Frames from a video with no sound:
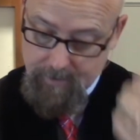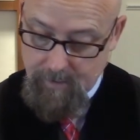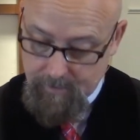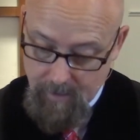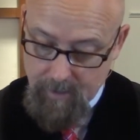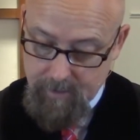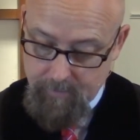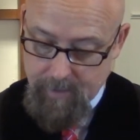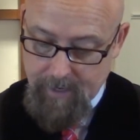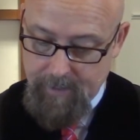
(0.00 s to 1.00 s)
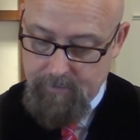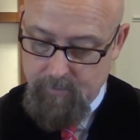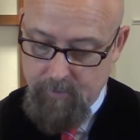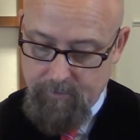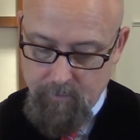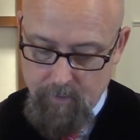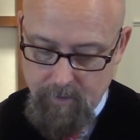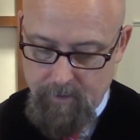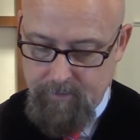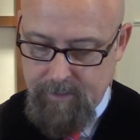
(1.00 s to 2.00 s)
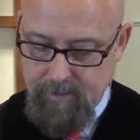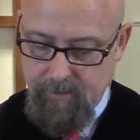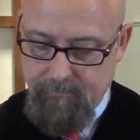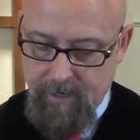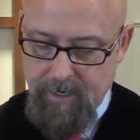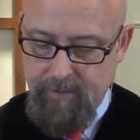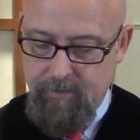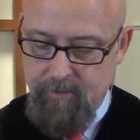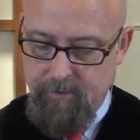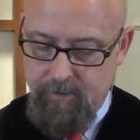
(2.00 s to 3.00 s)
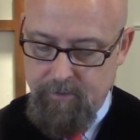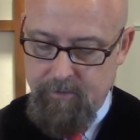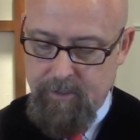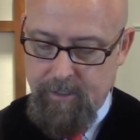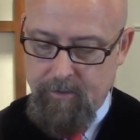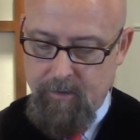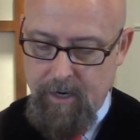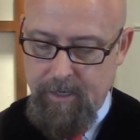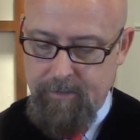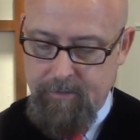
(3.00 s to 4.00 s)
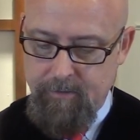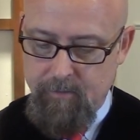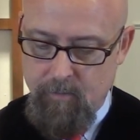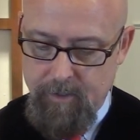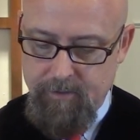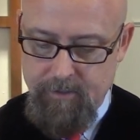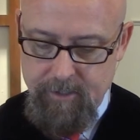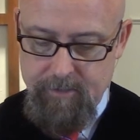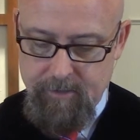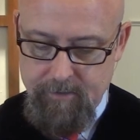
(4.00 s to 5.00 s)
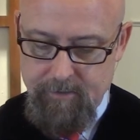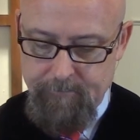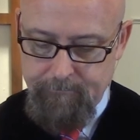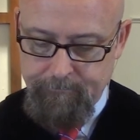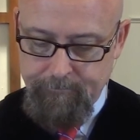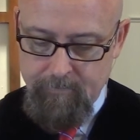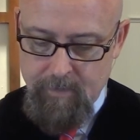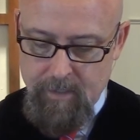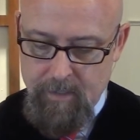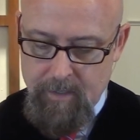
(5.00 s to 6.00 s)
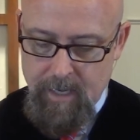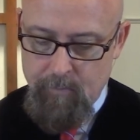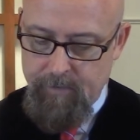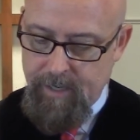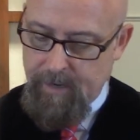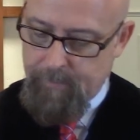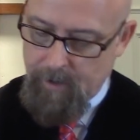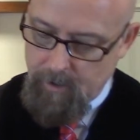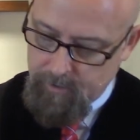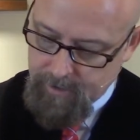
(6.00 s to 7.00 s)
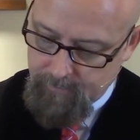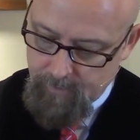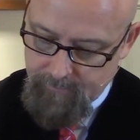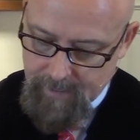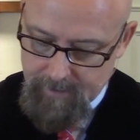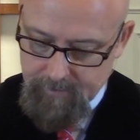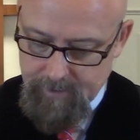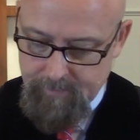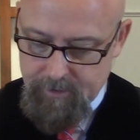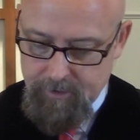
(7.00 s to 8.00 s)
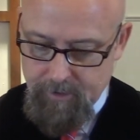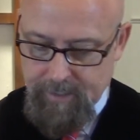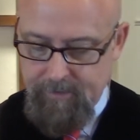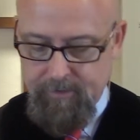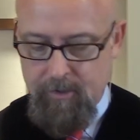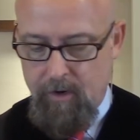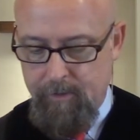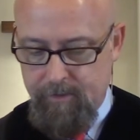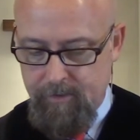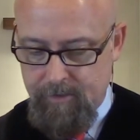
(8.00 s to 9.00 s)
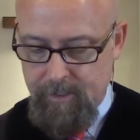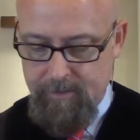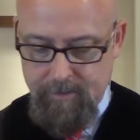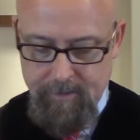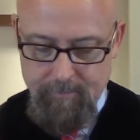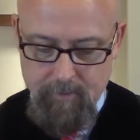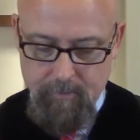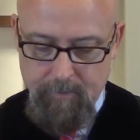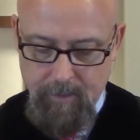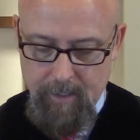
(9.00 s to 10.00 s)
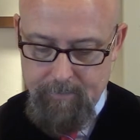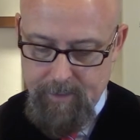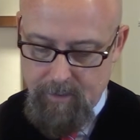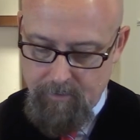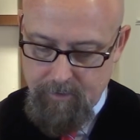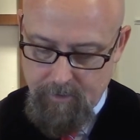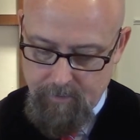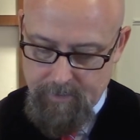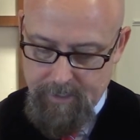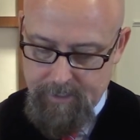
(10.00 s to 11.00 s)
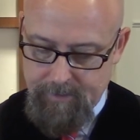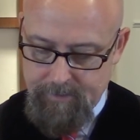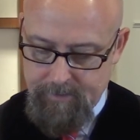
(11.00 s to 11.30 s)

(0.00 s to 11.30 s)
uh, occupied with the word, testifying to the Jews that Christ was Jesus. And when they opposed and reviled him, he shook out his garments and said to them, Your blood be on your own head.